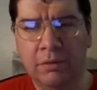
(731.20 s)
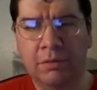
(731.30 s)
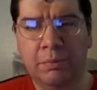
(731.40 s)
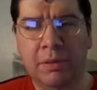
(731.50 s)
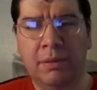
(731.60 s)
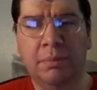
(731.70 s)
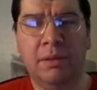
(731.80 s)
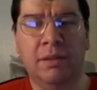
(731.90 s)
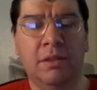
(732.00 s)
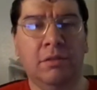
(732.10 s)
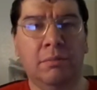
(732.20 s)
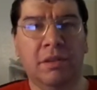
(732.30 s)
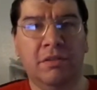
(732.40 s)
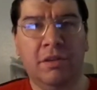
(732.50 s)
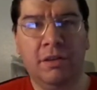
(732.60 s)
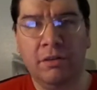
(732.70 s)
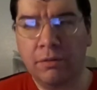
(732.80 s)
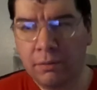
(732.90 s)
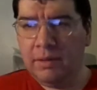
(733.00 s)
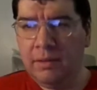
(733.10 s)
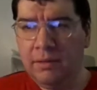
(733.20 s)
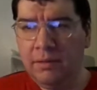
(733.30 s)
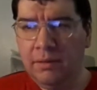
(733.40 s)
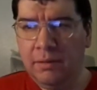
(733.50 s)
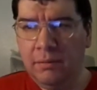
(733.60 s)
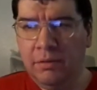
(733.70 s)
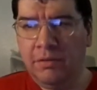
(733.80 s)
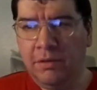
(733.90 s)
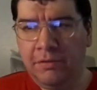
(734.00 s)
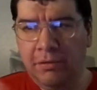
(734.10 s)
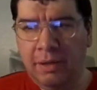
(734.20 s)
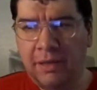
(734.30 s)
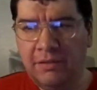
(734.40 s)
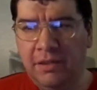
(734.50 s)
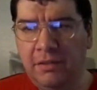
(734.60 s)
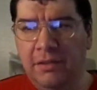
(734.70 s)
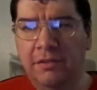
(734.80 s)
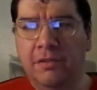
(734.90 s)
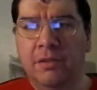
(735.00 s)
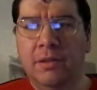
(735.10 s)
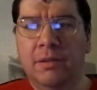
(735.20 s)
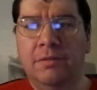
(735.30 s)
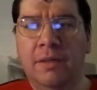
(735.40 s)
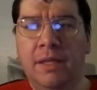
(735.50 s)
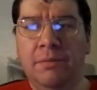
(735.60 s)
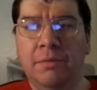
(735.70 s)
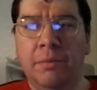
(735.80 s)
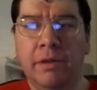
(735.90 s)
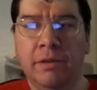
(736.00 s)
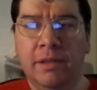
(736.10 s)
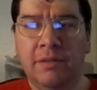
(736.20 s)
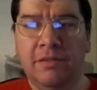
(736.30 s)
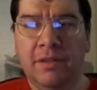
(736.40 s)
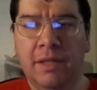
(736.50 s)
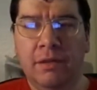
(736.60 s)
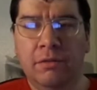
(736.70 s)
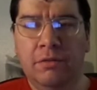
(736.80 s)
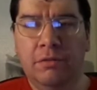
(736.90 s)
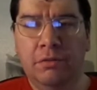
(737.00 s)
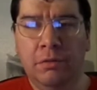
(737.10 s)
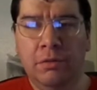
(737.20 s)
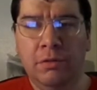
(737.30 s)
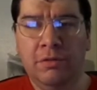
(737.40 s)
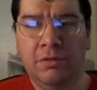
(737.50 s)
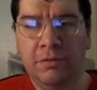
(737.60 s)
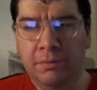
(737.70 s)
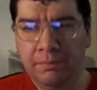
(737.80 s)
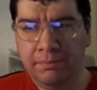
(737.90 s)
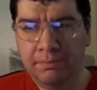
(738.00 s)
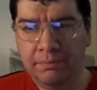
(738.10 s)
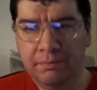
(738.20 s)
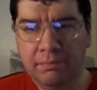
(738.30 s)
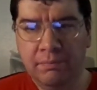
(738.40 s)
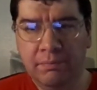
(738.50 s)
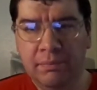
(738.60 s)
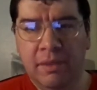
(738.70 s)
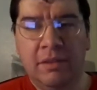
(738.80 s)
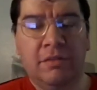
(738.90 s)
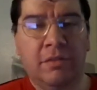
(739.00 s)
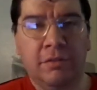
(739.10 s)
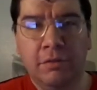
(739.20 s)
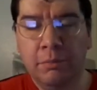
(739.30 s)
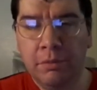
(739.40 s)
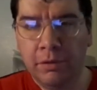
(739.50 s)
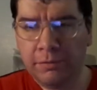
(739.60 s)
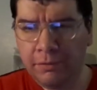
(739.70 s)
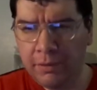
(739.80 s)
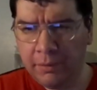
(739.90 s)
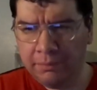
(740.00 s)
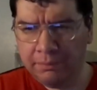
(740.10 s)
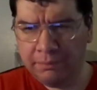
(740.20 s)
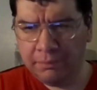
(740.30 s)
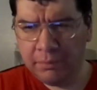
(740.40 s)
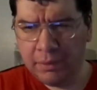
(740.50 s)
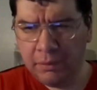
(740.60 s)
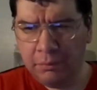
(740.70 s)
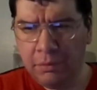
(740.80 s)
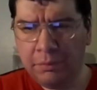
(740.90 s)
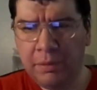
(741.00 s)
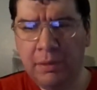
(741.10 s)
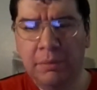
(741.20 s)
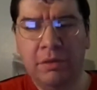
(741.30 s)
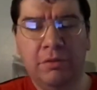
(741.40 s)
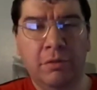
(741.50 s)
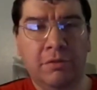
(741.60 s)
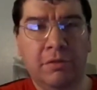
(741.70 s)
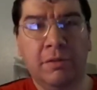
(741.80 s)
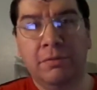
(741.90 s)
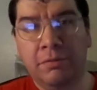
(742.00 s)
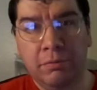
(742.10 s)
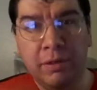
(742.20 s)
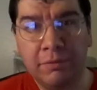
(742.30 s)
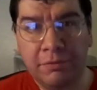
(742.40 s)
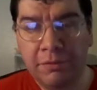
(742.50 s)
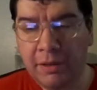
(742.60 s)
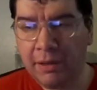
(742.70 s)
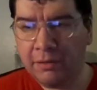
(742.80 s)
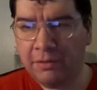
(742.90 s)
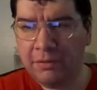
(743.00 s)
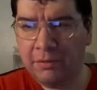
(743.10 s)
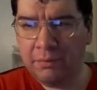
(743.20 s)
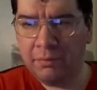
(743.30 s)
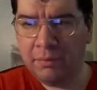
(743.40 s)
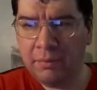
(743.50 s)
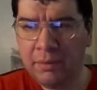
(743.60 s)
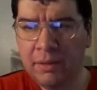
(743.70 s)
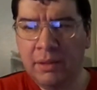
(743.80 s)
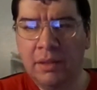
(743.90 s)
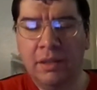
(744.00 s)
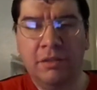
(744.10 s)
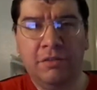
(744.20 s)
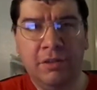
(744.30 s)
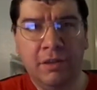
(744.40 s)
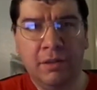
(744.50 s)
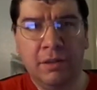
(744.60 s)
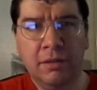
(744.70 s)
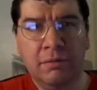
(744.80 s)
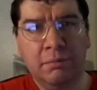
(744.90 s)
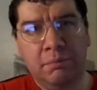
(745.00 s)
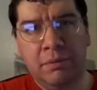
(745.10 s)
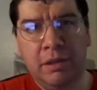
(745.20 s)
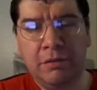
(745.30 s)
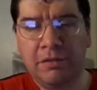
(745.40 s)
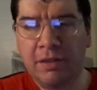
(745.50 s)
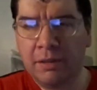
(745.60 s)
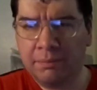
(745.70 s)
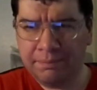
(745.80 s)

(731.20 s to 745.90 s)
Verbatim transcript: who's played by Neal McDonough, which also has the addition of Native American scout George and his sister Martha, both played by Joseph Running Fox and Sheila Telsey.